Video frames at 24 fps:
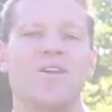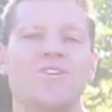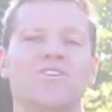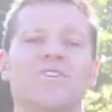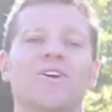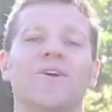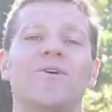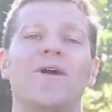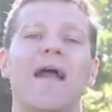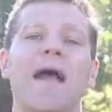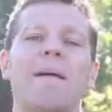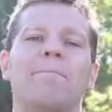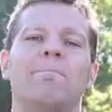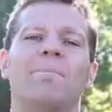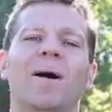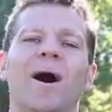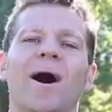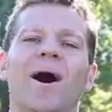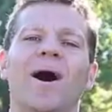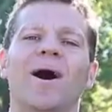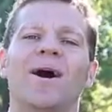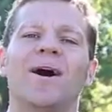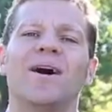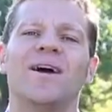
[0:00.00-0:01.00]
and your
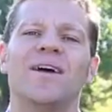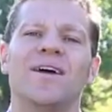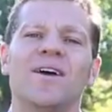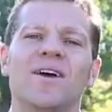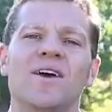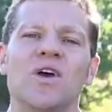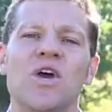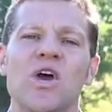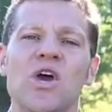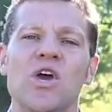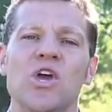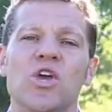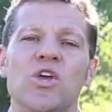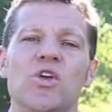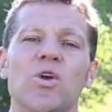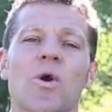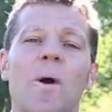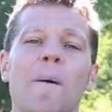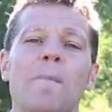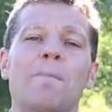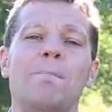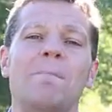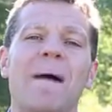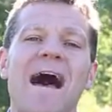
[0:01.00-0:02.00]
grandpa,
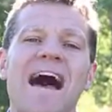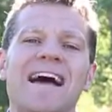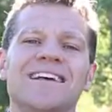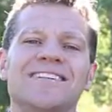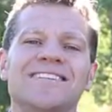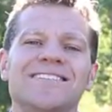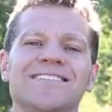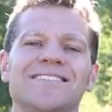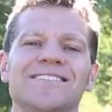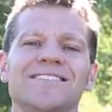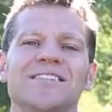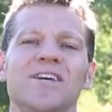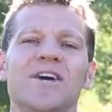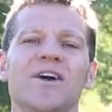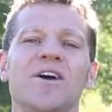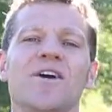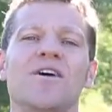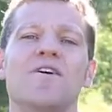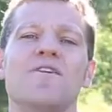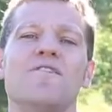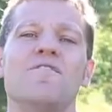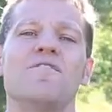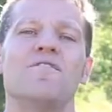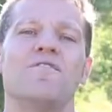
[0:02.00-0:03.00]
your best
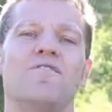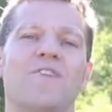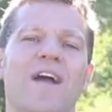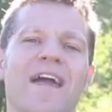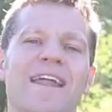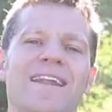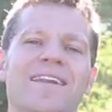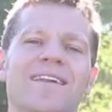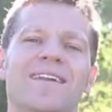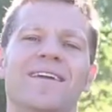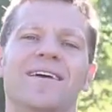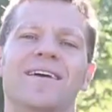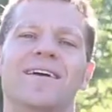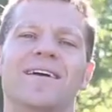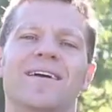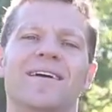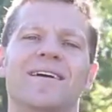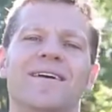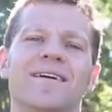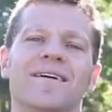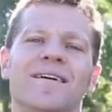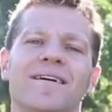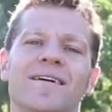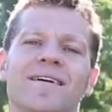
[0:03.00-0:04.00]
friend.
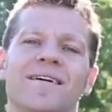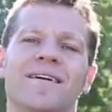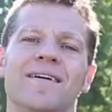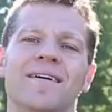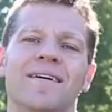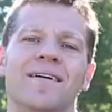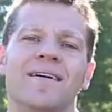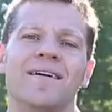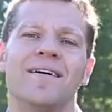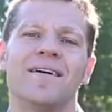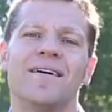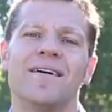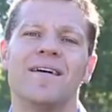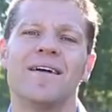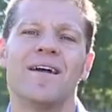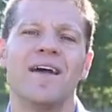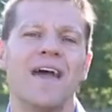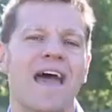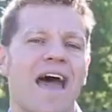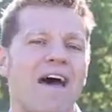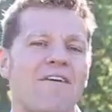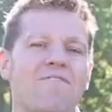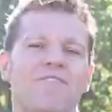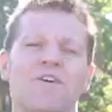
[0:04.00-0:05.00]

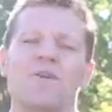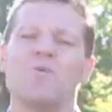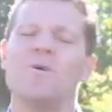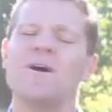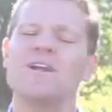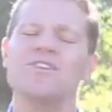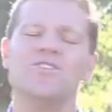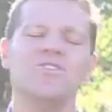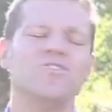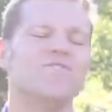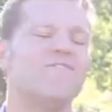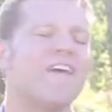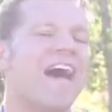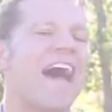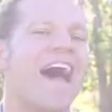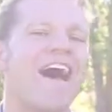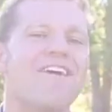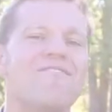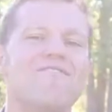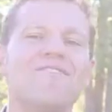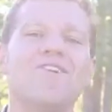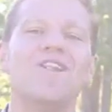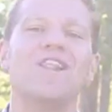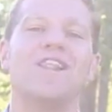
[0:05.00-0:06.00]
Everyone you've
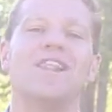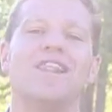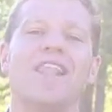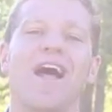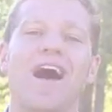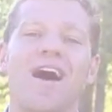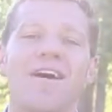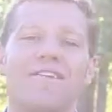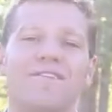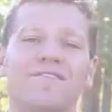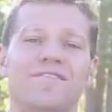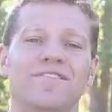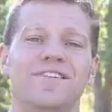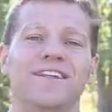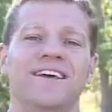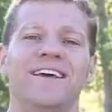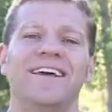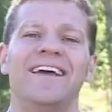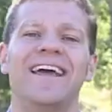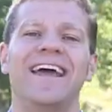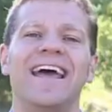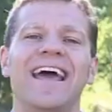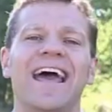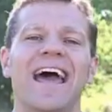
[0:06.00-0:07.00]
ever loved
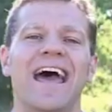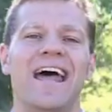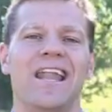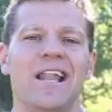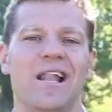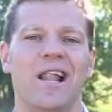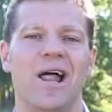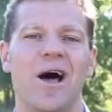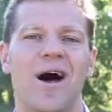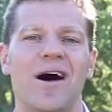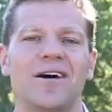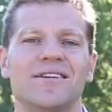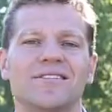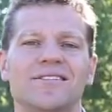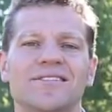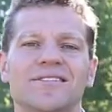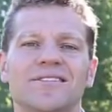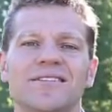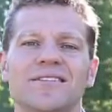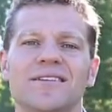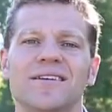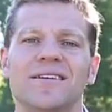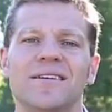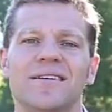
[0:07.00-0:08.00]
and
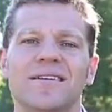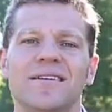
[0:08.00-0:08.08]
lost.